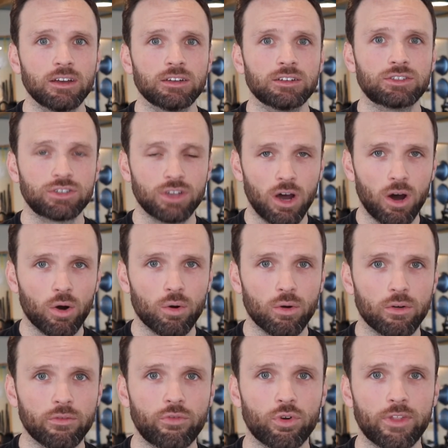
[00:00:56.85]

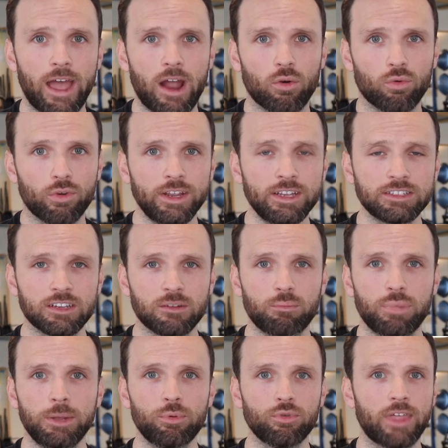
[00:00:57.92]
So for that reason,
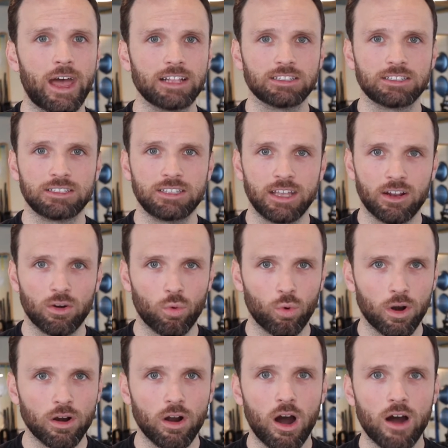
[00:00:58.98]
people that sit at
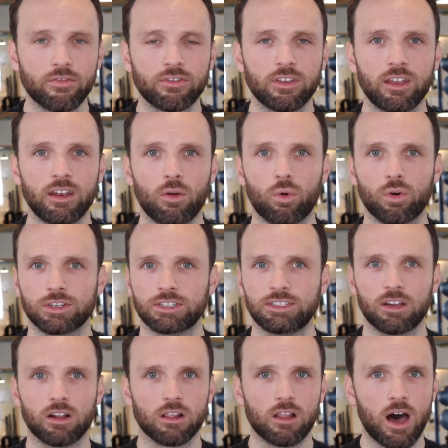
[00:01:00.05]
work often or
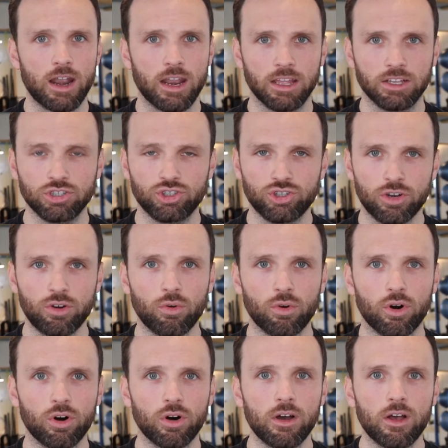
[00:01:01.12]
sit a lot in
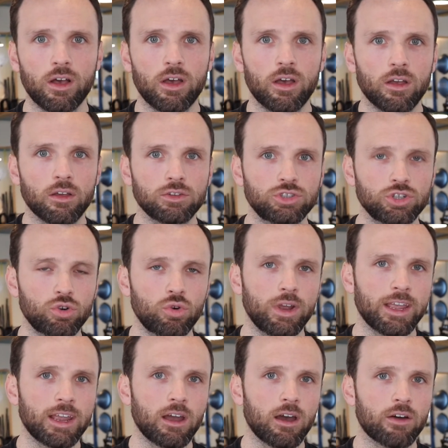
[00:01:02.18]
general,
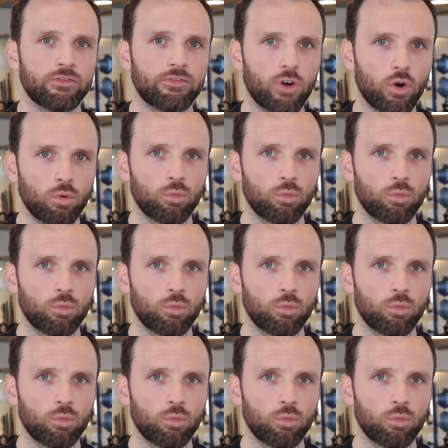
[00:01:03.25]
doing foam